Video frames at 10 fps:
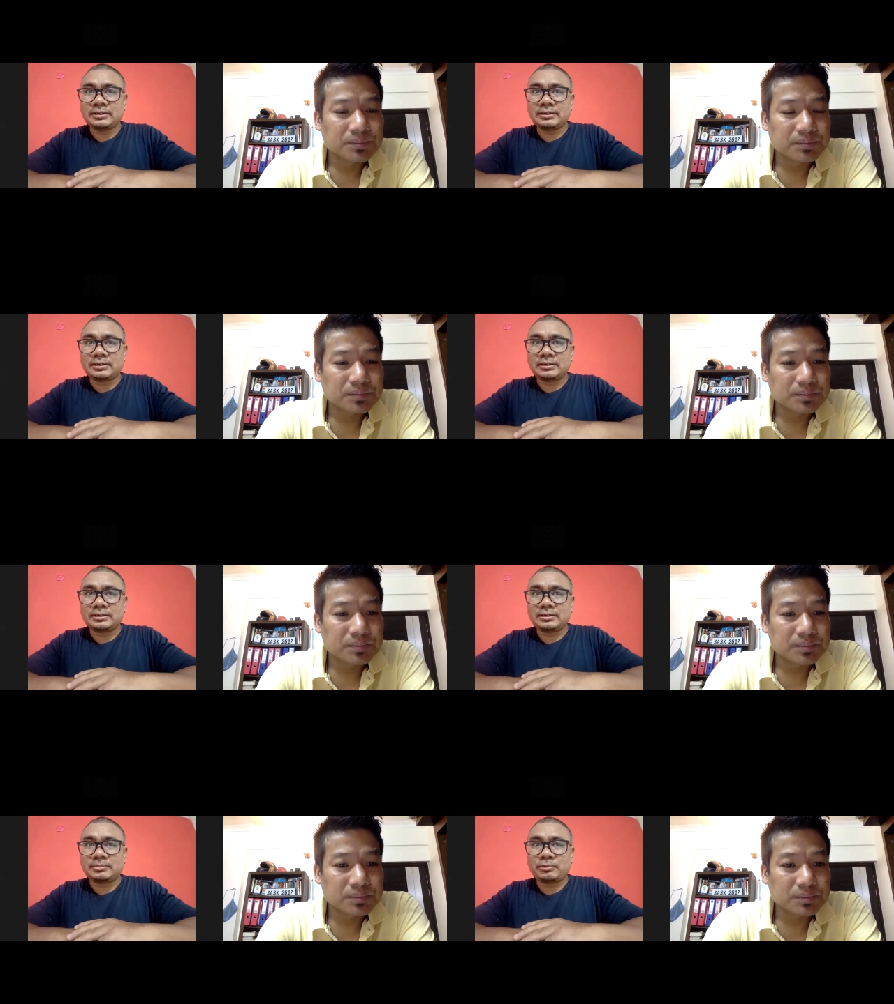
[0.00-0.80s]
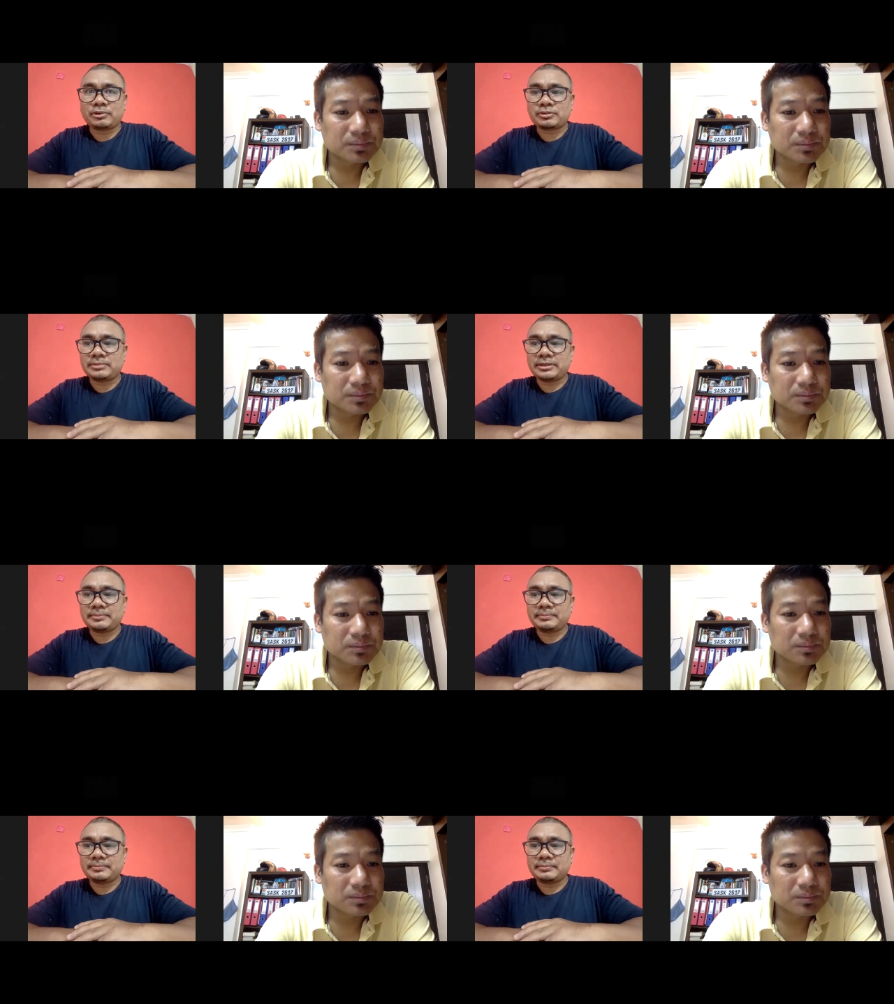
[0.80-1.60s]
Speaker 1: uh, uh, most of
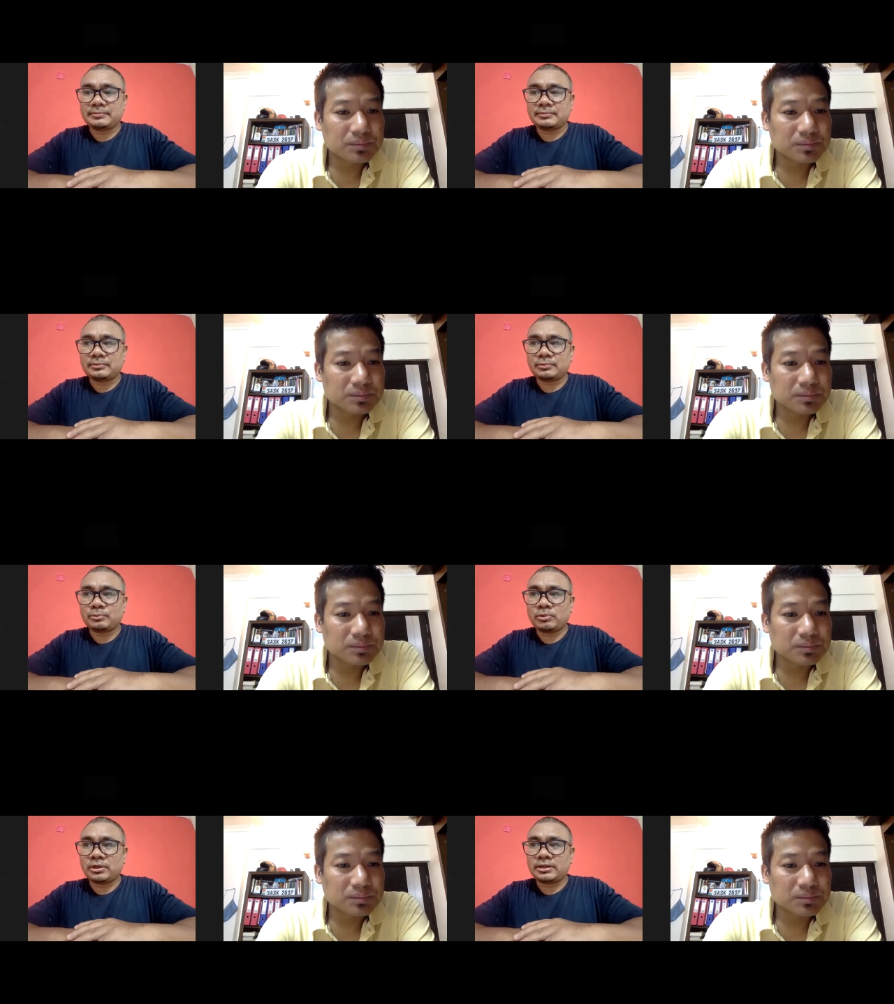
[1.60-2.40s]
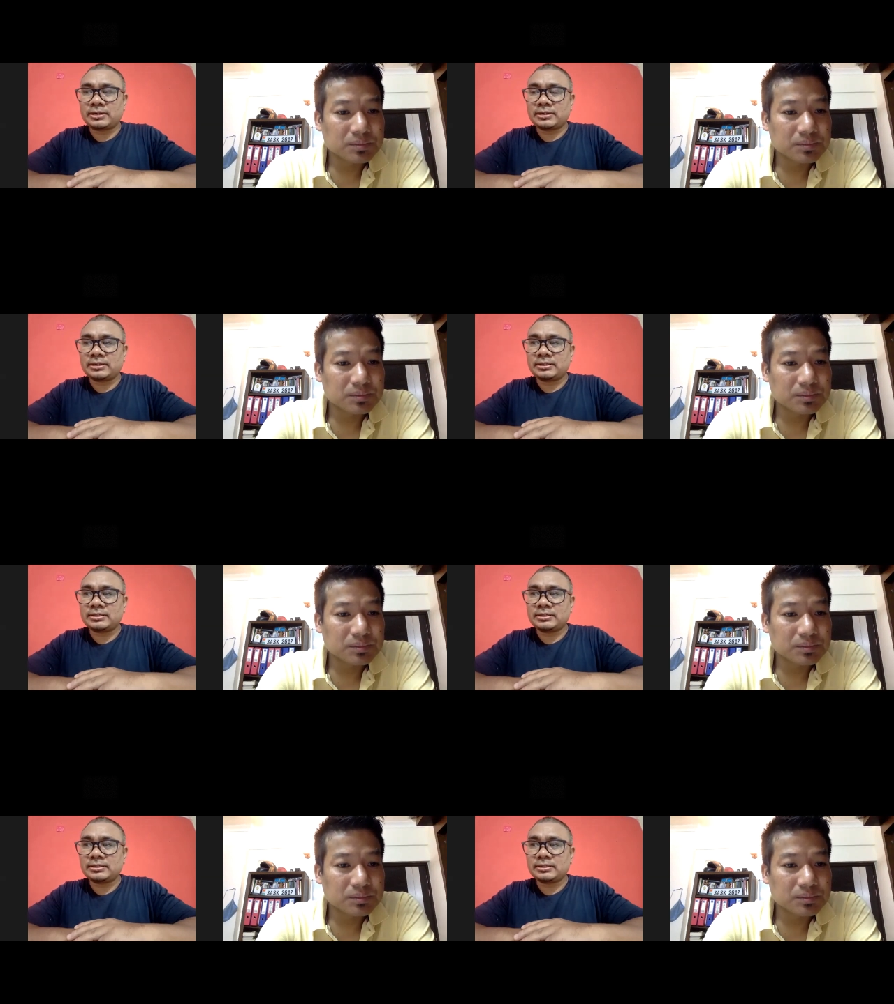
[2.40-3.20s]
them work uh,
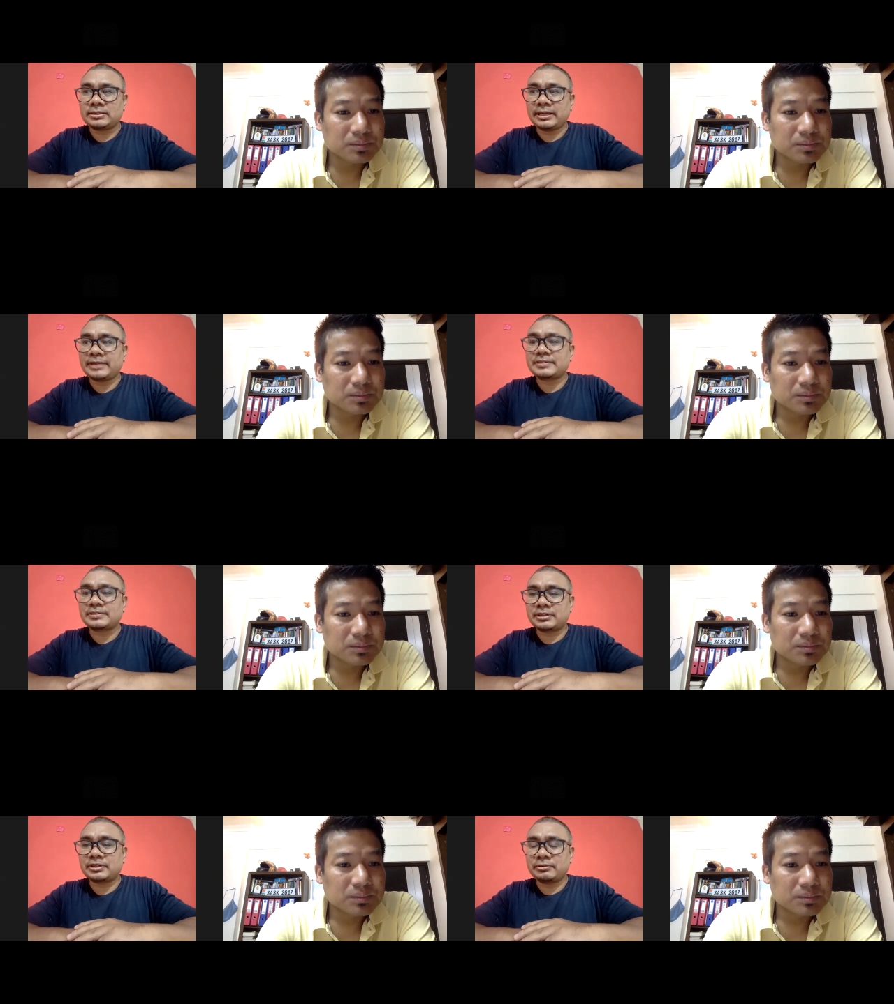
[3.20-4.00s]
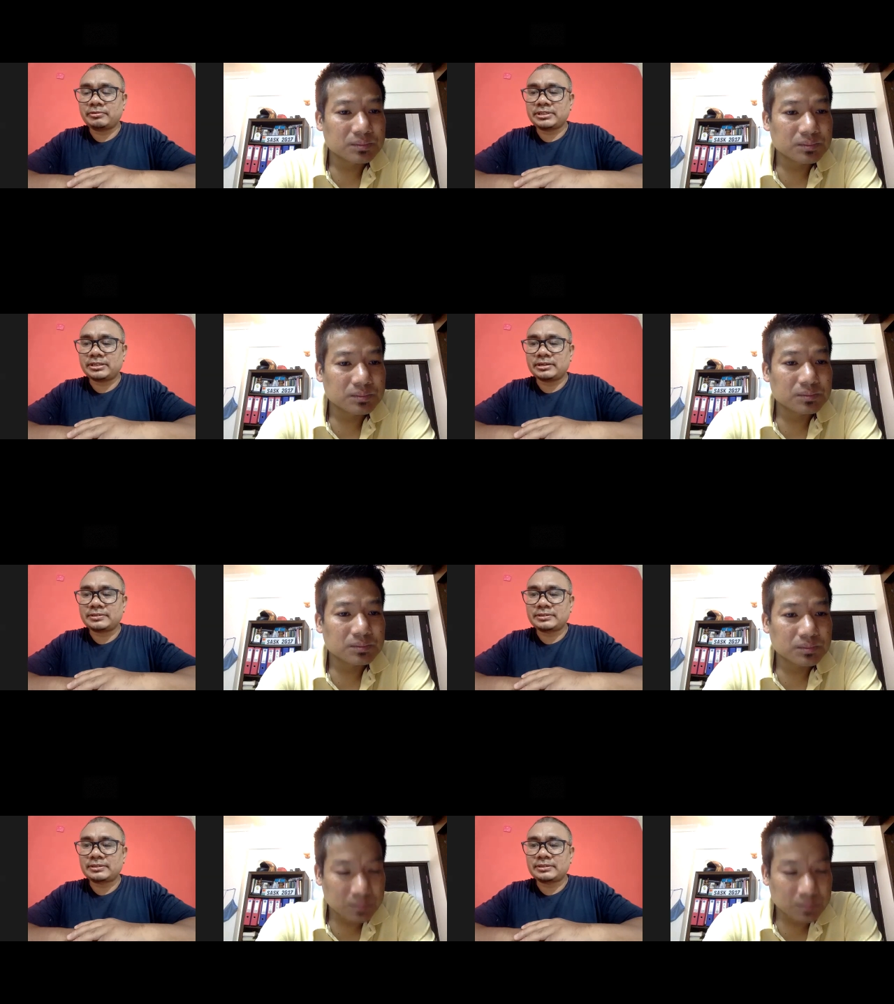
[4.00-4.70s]
as security guards,